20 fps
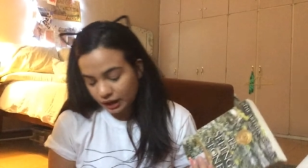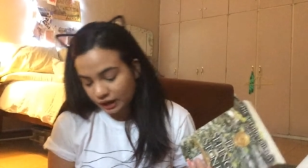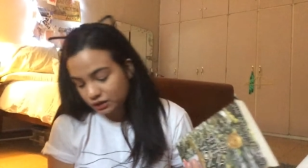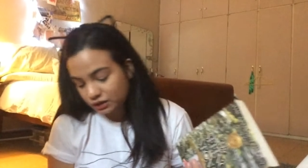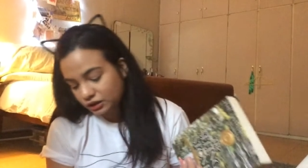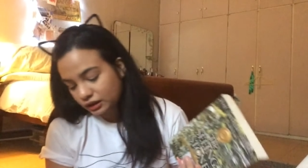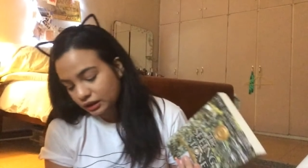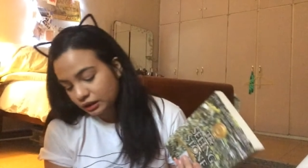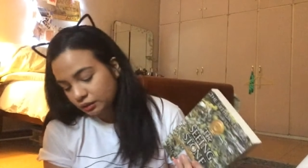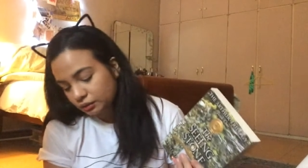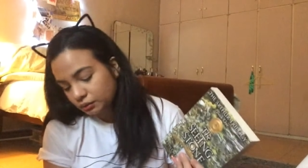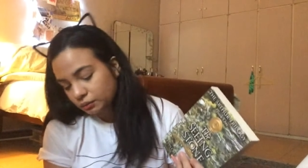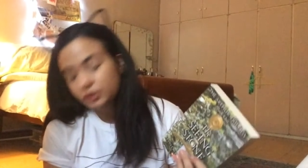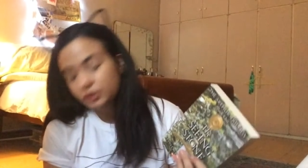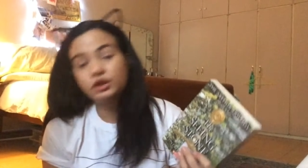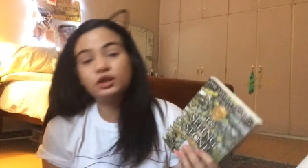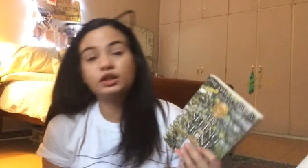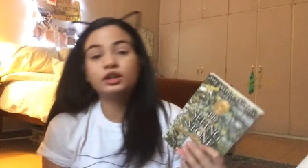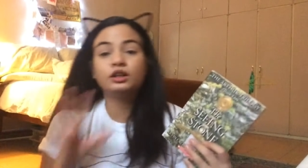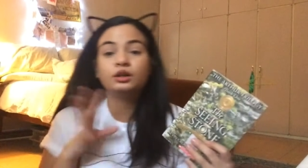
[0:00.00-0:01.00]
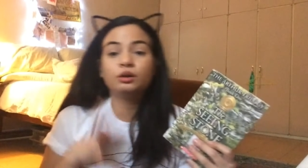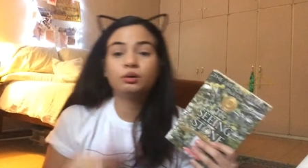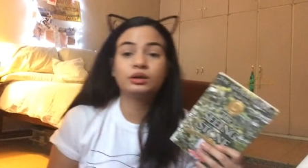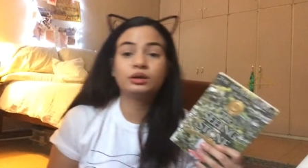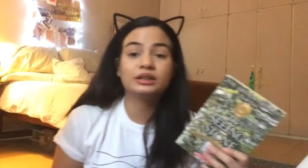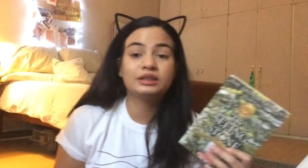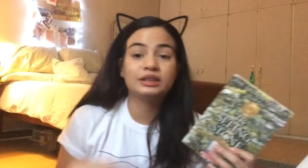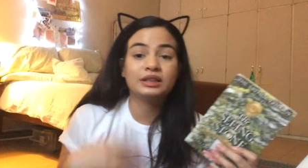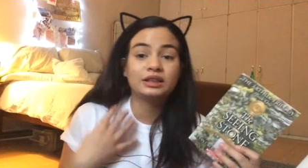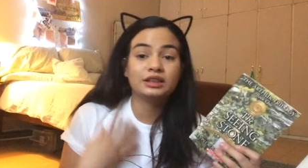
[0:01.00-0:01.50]
actually, what you're gonna
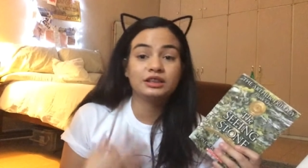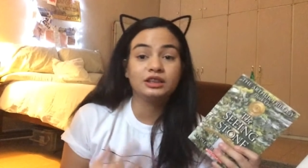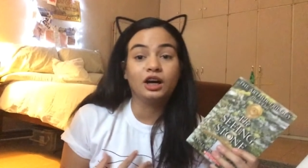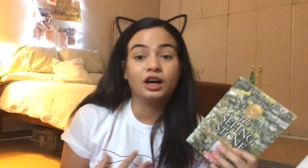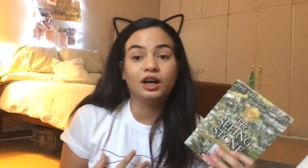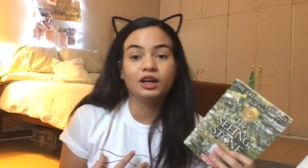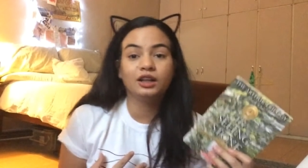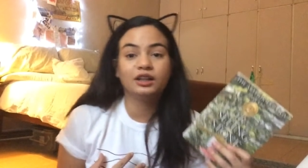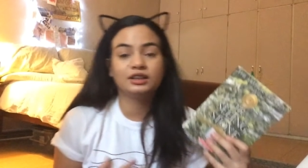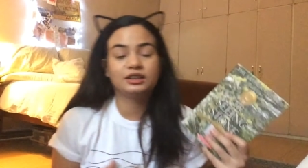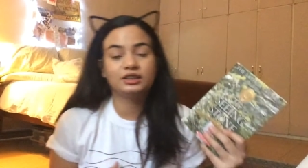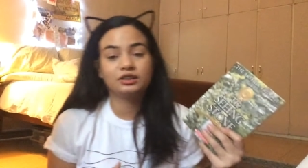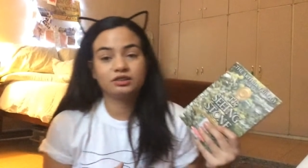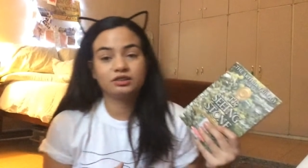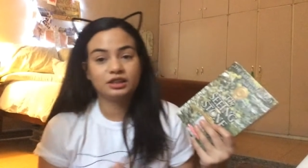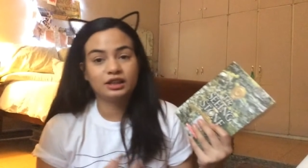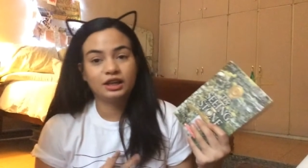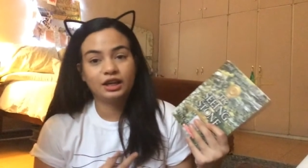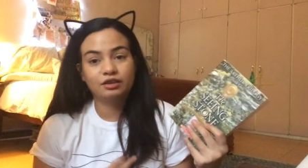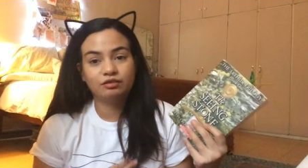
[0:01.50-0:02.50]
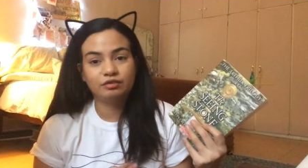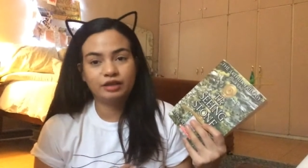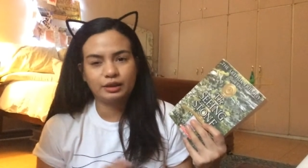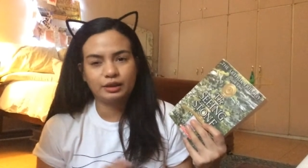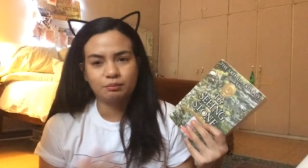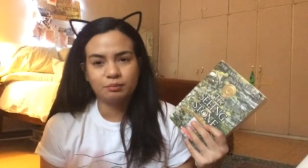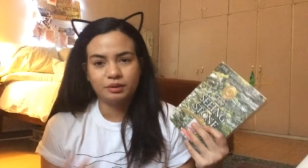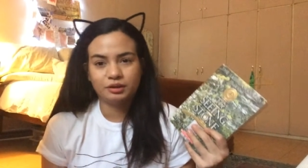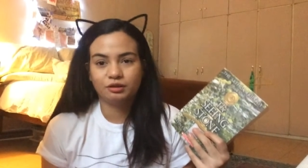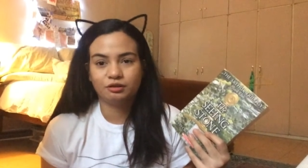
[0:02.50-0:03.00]
notice in this haul is there's a lot of
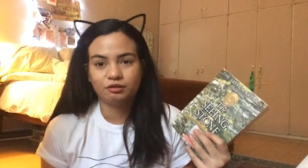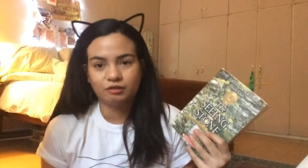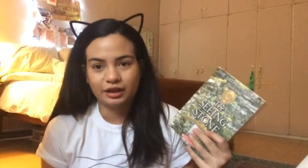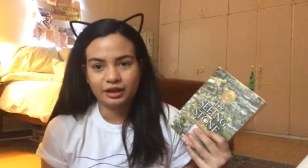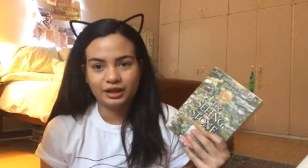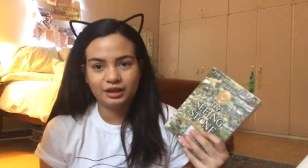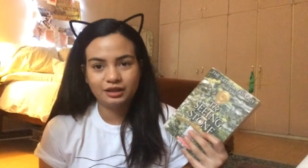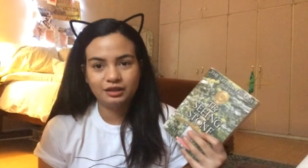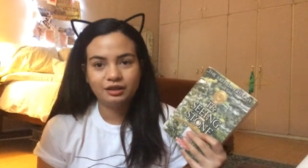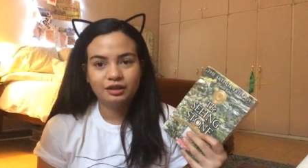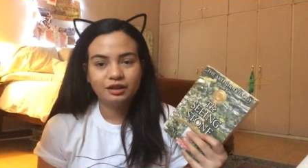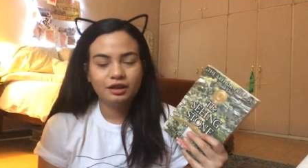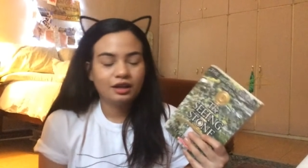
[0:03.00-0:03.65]
like middle grade.